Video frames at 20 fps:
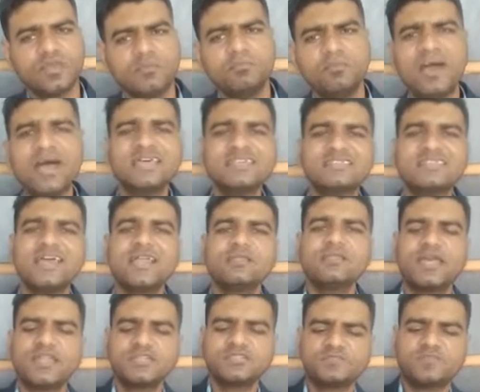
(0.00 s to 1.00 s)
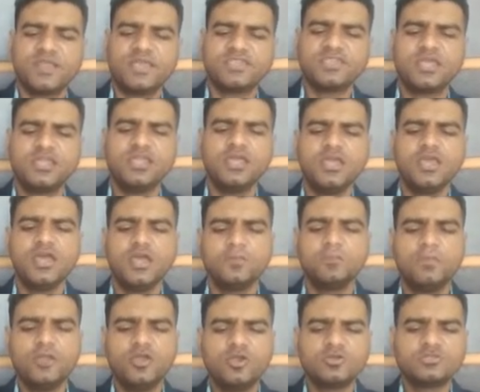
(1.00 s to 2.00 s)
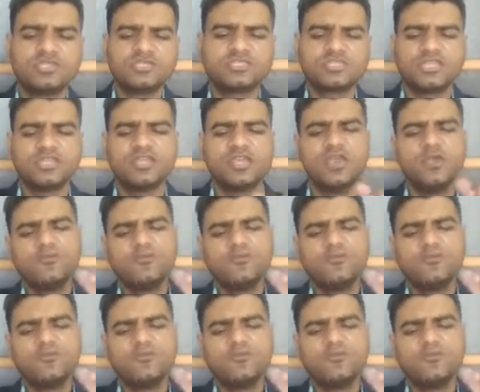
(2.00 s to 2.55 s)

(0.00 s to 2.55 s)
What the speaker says: Mast cell that is present below the skin.